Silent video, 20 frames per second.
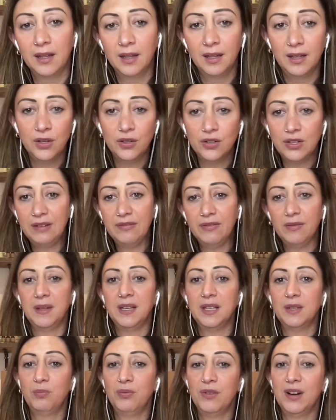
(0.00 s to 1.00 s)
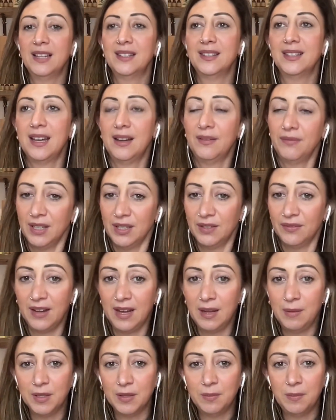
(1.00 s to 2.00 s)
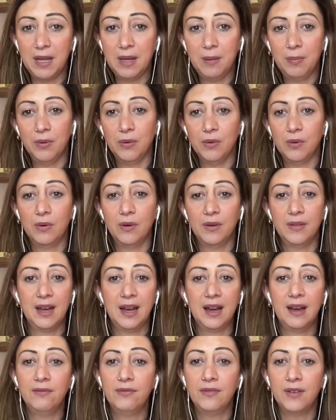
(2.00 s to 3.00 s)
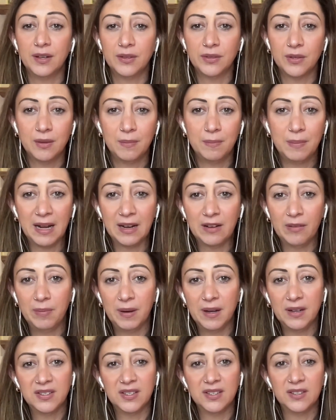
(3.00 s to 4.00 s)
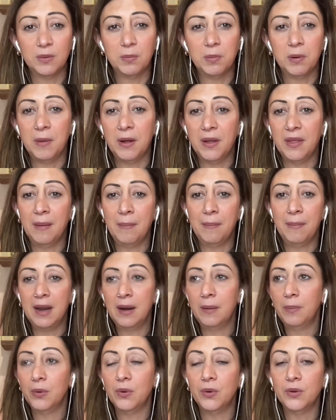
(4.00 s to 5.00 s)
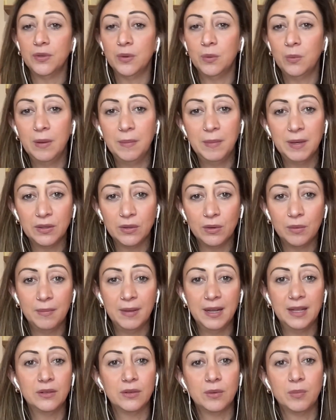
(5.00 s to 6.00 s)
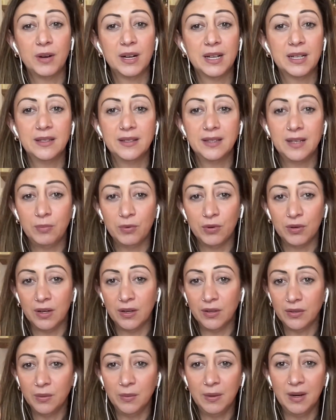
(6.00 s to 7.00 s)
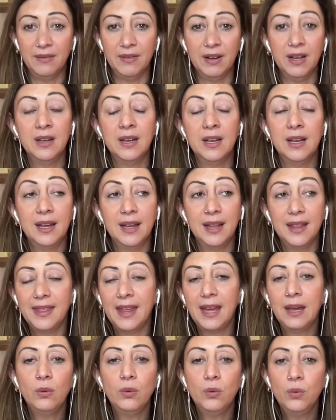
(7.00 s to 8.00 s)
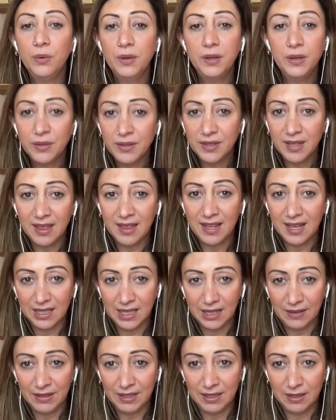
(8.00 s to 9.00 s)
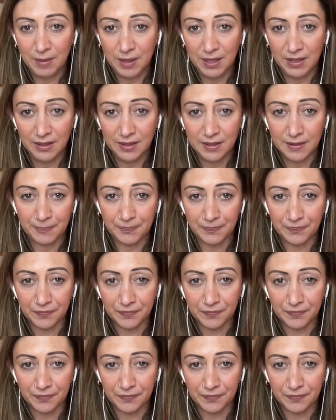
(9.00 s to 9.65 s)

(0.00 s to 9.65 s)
Usually from these brands that have these famous people on their adverts on the back of buses to promote their menopause or women's or men's or pregnancy products or whatever. They all use synthetic vitamins.